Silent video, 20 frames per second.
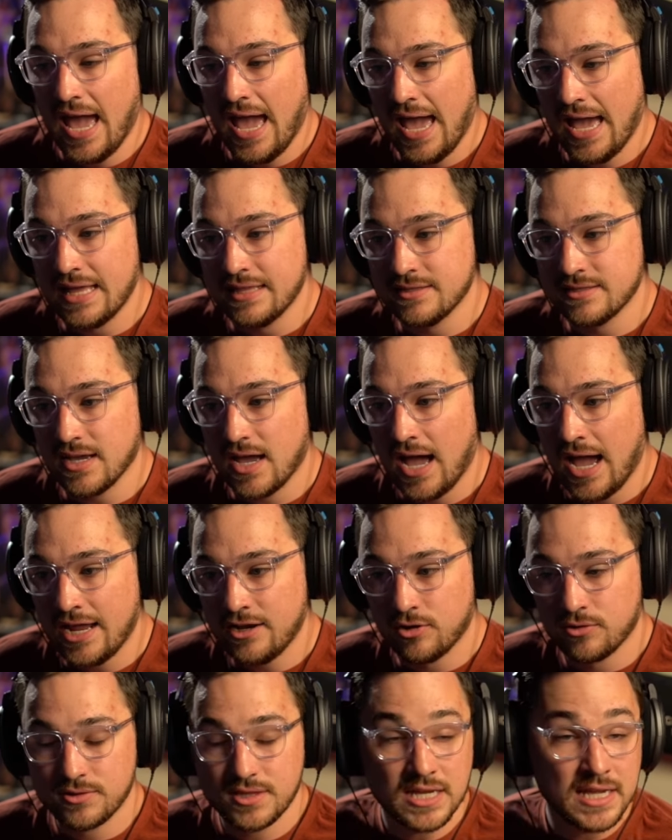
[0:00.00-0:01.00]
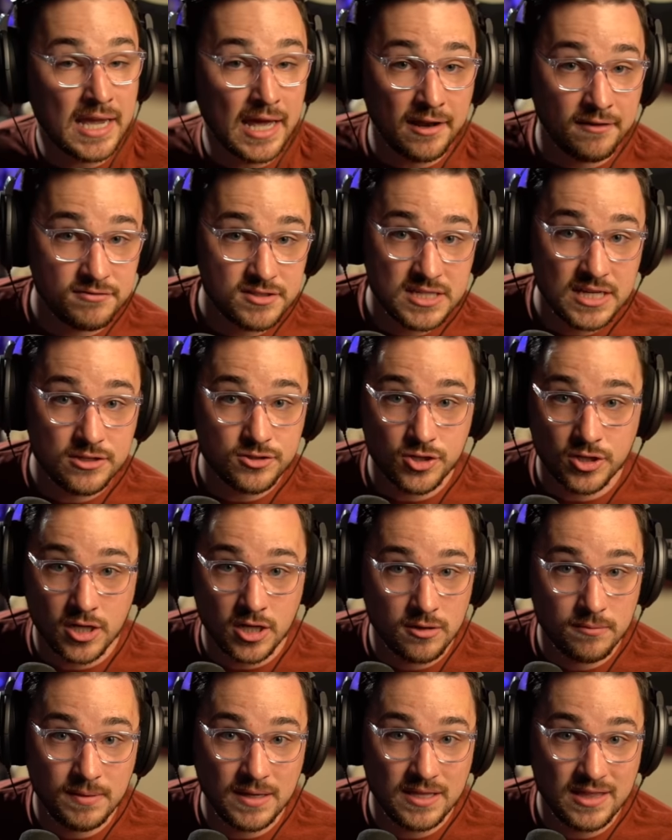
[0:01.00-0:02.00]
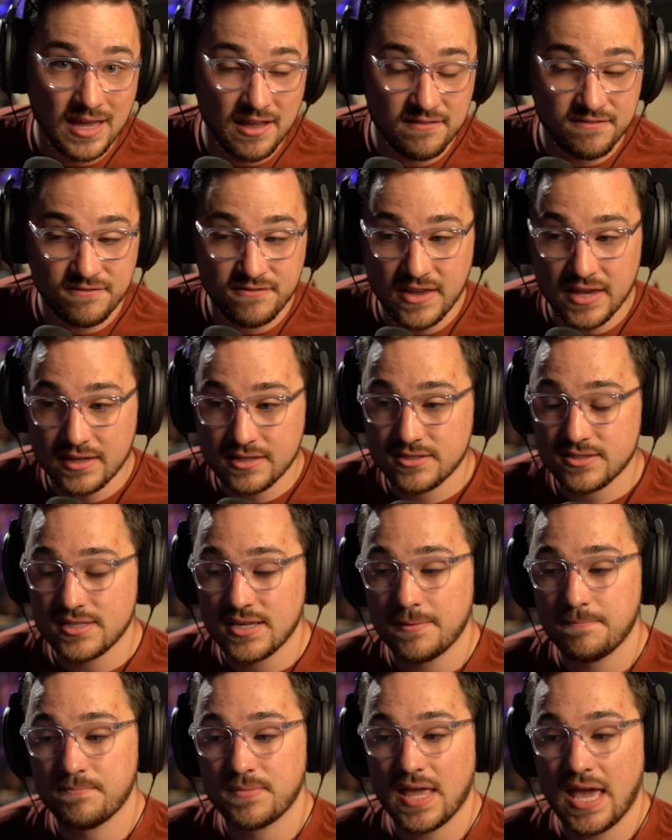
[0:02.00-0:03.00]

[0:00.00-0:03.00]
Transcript: And I don't think NFTs are going to be that fix.